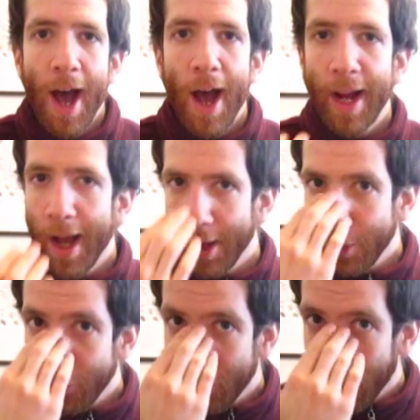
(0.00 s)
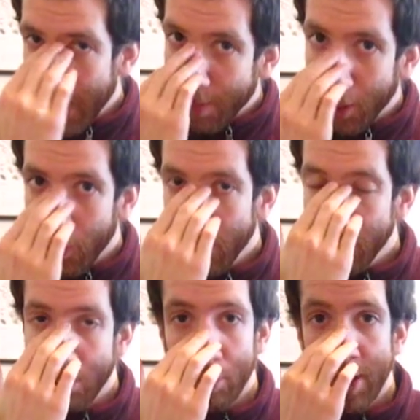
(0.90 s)
I got a scrape
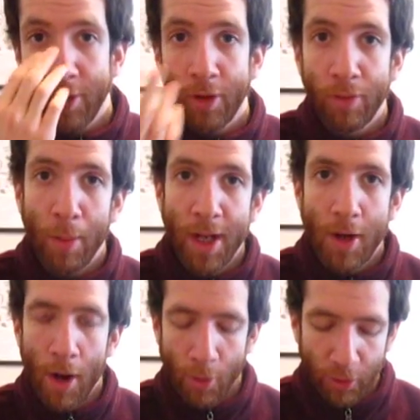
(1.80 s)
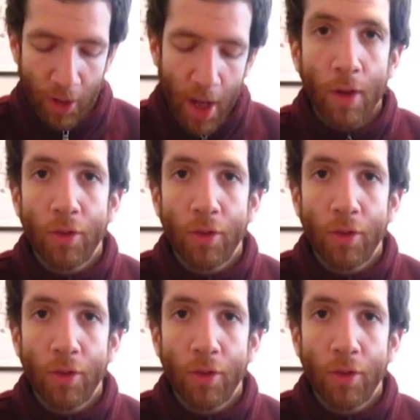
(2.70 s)
across the bridge of my nose.